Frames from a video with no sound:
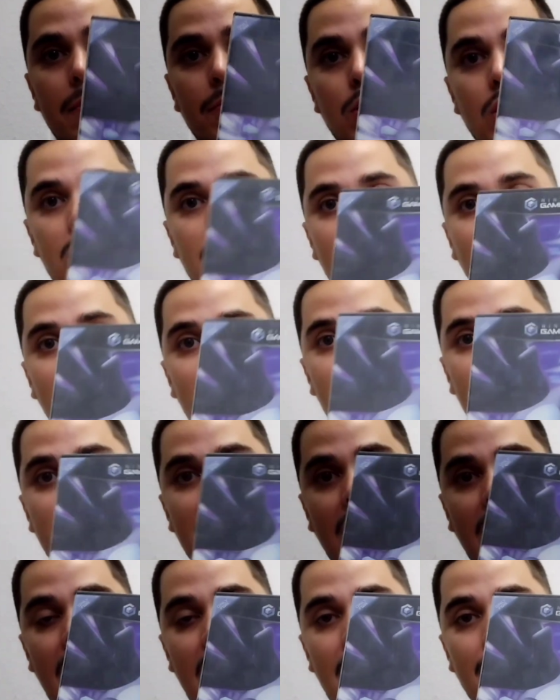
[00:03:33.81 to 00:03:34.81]
just glad
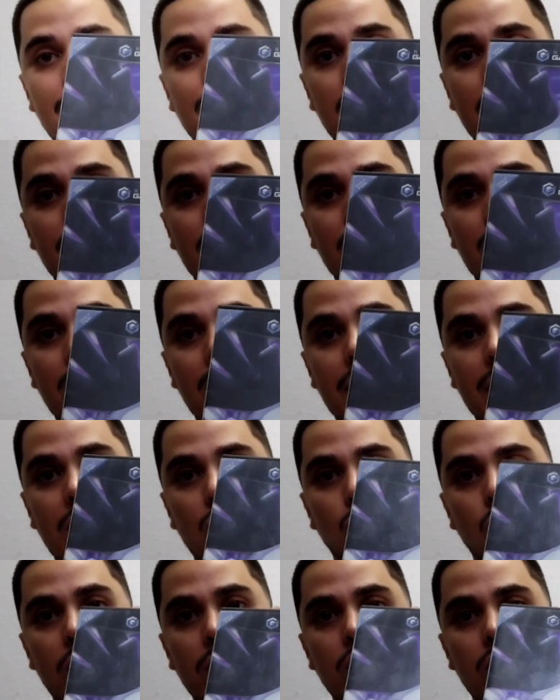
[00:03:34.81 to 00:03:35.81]
to have this in the
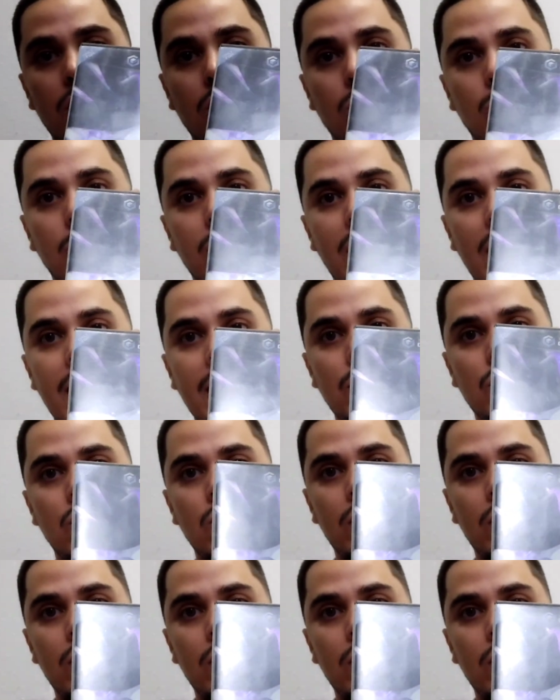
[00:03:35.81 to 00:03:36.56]
original case.